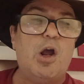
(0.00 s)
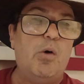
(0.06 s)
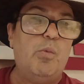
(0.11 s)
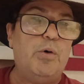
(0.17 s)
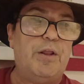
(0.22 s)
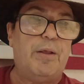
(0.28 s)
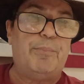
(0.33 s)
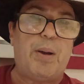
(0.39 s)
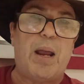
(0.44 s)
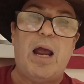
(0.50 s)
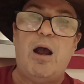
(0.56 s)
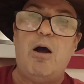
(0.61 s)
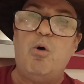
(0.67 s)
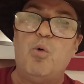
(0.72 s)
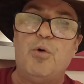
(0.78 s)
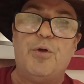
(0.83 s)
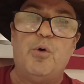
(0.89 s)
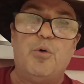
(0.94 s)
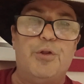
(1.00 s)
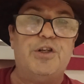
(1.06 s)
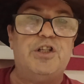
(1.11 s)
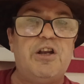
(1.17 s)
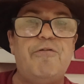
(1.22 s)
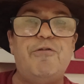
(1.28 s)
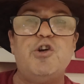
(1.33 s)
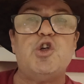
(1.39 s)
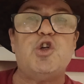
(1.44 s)
where the power or the
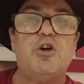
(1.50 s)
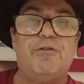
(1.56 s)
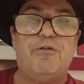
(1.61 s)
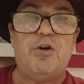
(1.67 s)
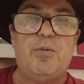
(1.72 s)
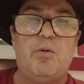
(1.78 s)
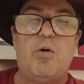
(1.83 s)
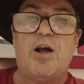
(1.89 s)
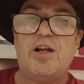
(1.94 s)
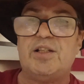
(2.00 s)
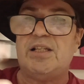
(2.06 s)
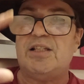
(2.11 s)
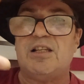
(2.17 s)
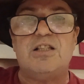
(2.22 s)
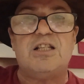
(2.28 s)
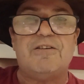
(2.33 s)
definition of human rights is